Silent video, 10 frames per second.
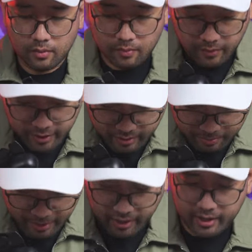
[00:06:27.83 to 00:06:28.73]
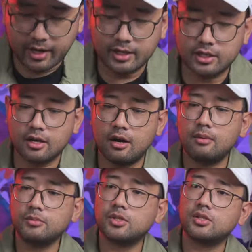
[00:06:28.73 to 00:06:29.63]
with the package
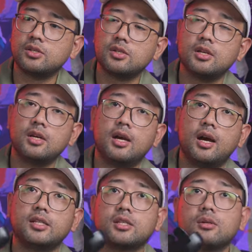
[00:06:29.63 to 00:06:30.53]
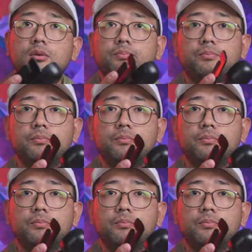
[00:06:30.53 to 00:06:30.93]
comes a scoop.